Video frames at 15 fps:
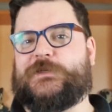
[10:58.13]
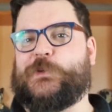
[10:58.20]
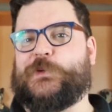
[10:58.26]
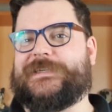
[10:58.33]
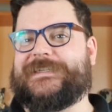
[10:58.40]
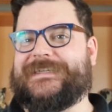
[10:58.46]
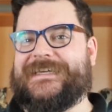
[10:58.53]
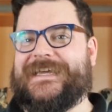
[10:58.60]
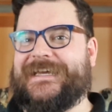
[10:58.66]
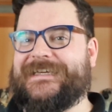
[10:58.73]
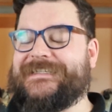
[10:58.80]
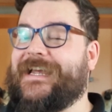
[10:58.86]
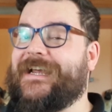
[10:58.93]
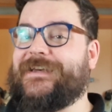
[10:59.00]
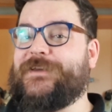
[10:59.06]
I want to see
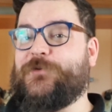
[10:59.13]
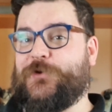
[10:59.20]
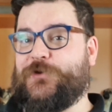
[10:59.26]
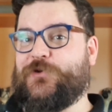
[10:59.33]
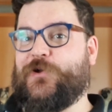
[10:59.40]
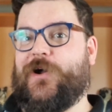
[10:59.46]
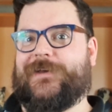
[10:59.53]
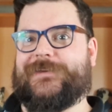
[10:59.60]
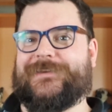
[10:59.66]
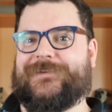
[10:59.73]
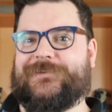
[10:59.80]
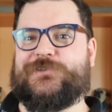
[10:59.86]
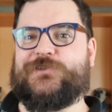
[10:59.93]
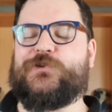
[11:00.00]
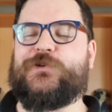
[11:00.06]
exactly what you guys are
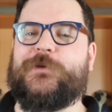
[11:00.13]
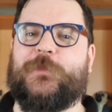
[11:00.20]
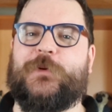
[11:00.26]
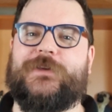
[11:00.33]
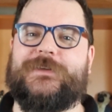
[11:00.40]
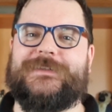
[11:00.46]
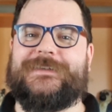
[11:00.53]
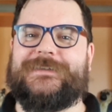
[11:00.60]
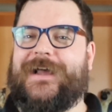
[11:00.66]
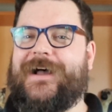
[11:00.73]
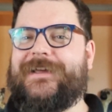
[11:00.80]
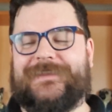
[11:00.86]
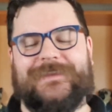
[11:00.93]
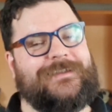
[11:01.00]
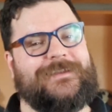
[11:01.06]
doing because this,
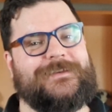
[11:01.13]
I think